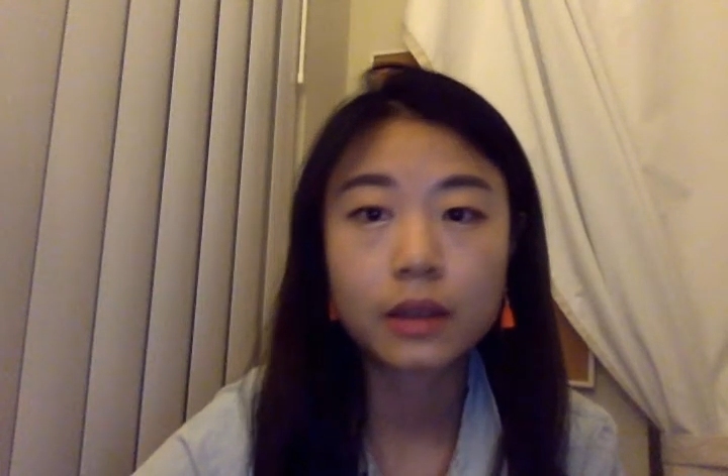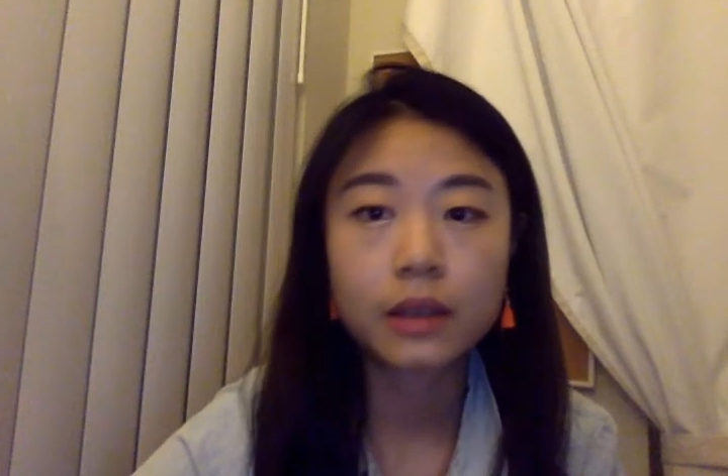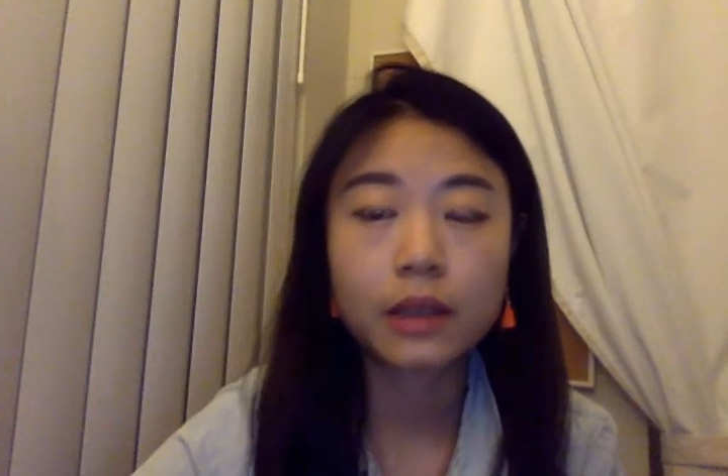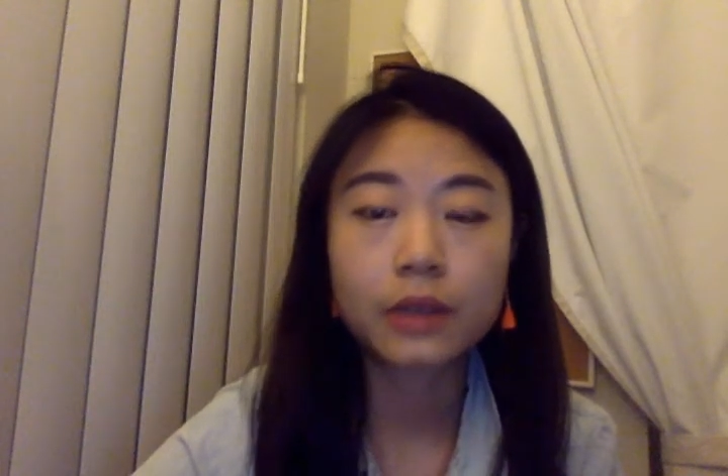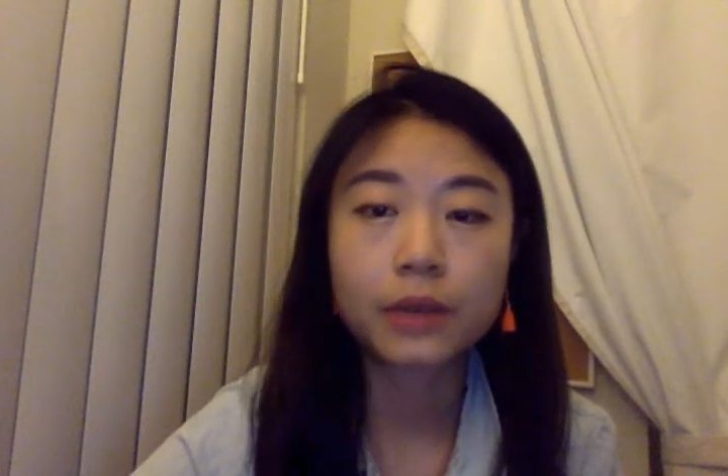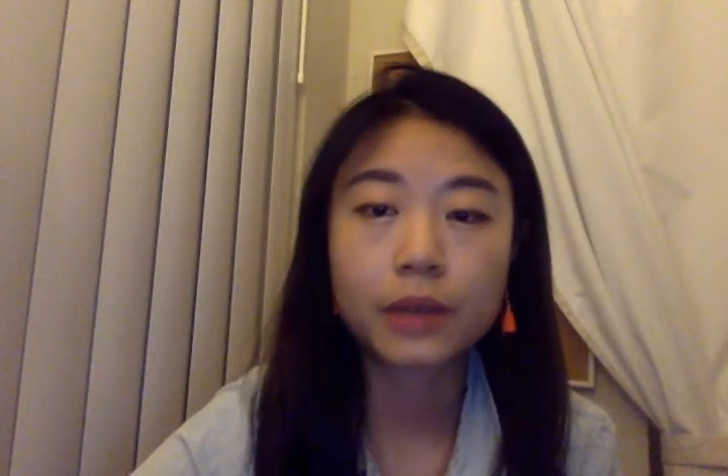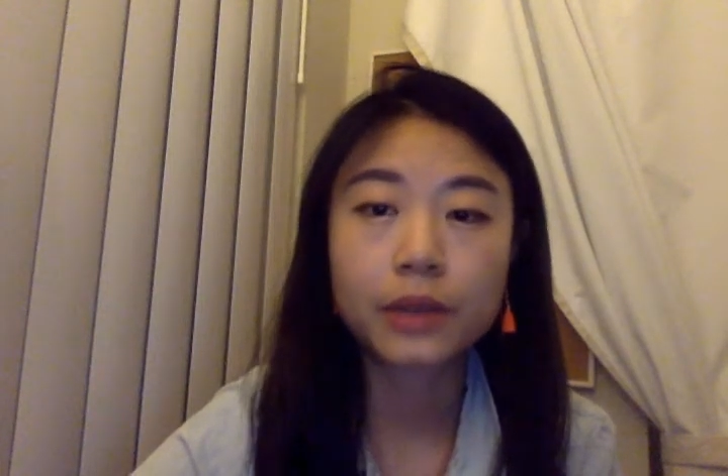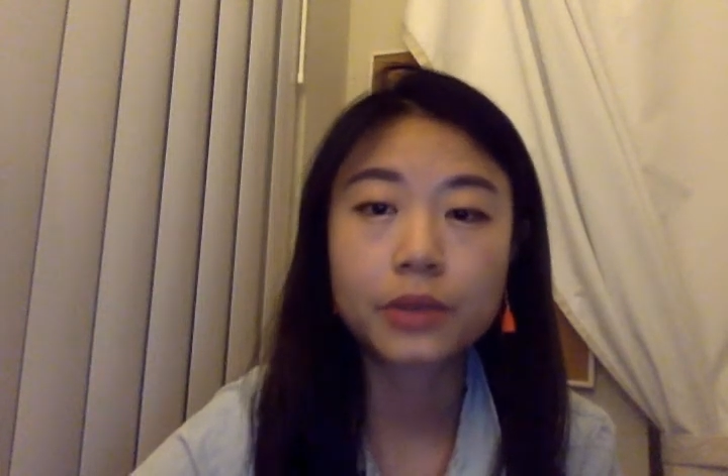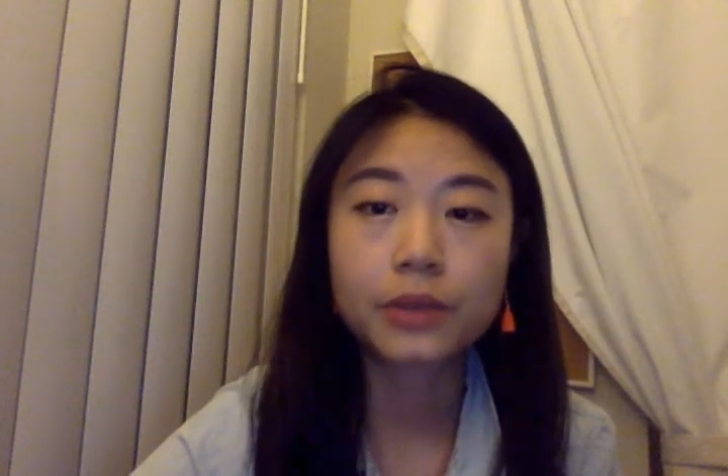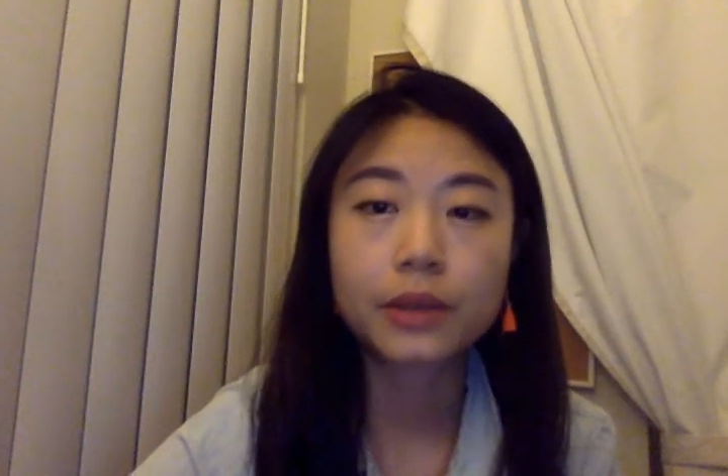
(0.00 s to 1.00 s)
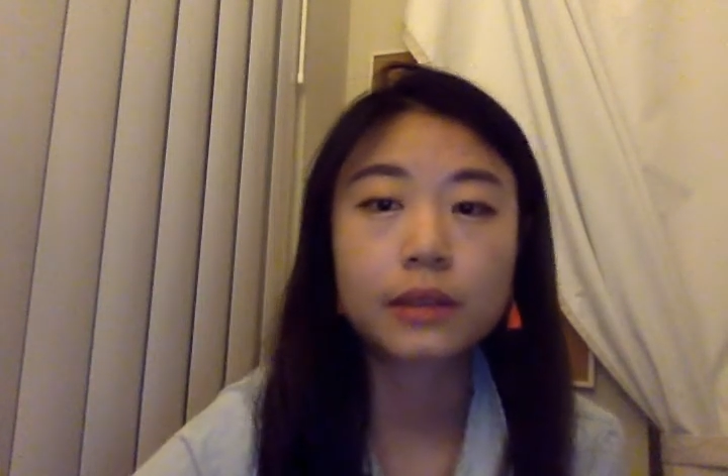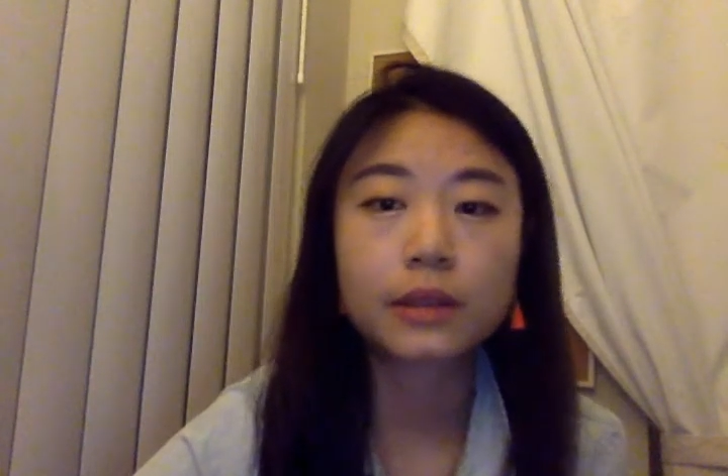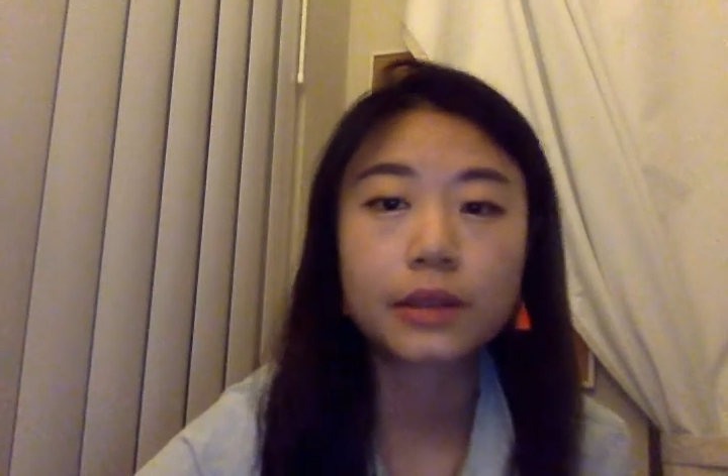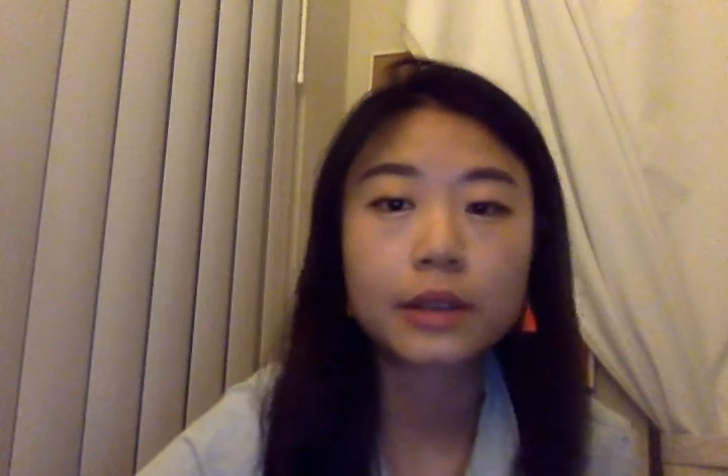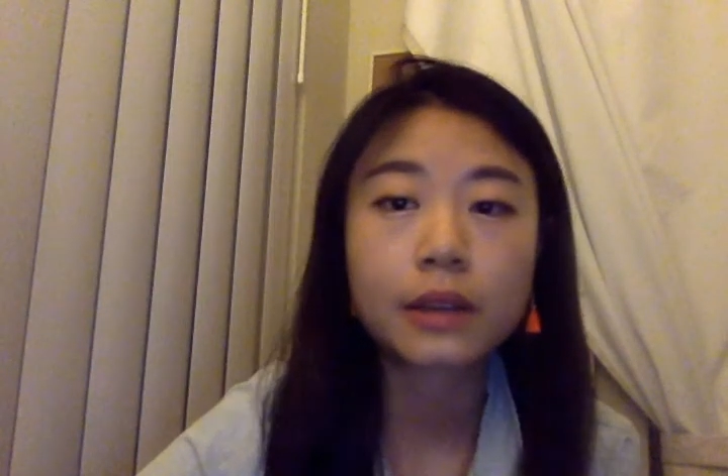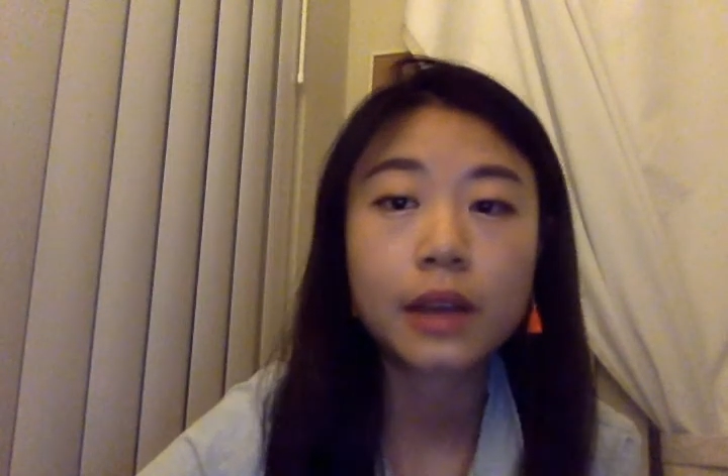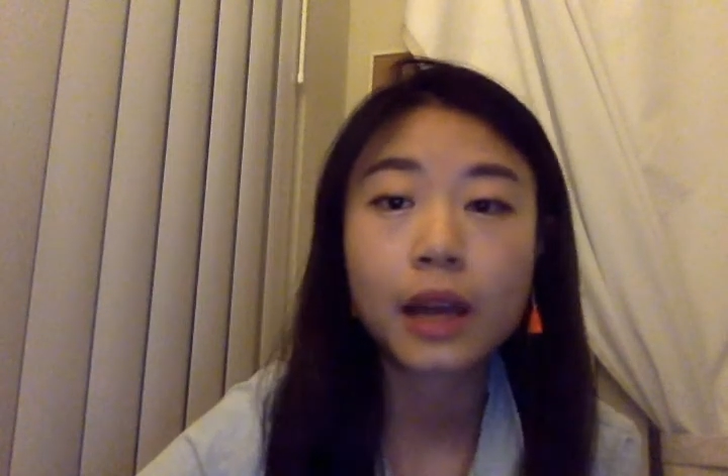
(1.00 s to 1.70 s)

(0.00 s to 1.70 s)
that a writer should consider.